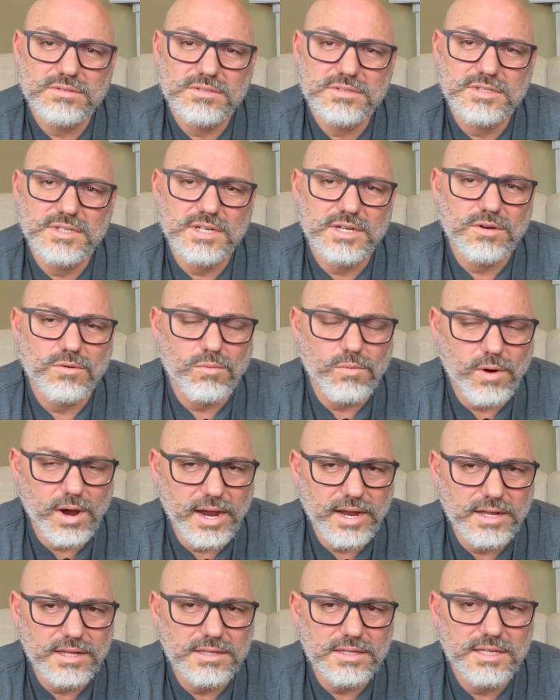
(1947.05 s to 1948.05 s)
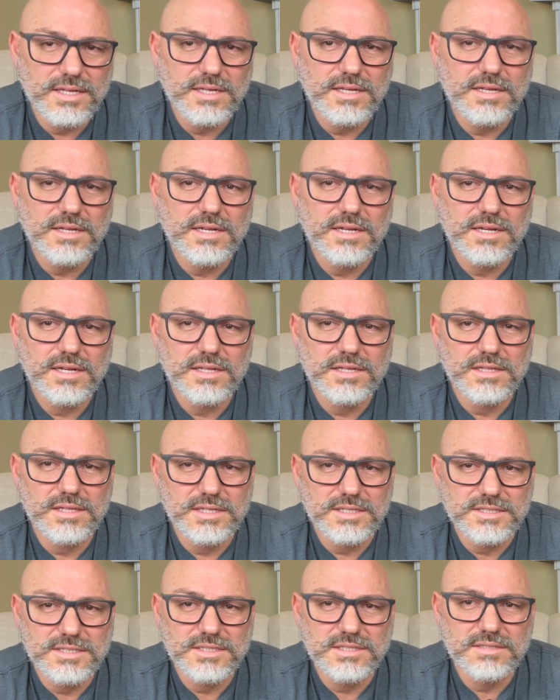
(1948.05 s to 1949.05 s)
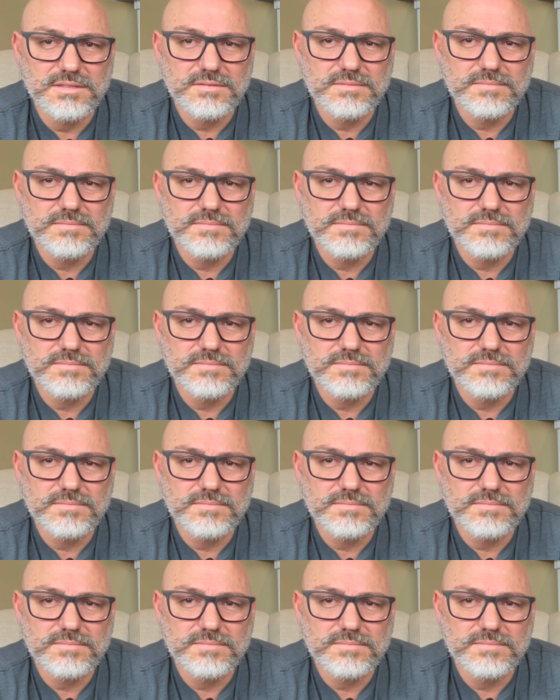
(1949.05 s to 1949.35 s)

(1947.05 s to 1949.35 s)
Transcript: sit quietly and listen.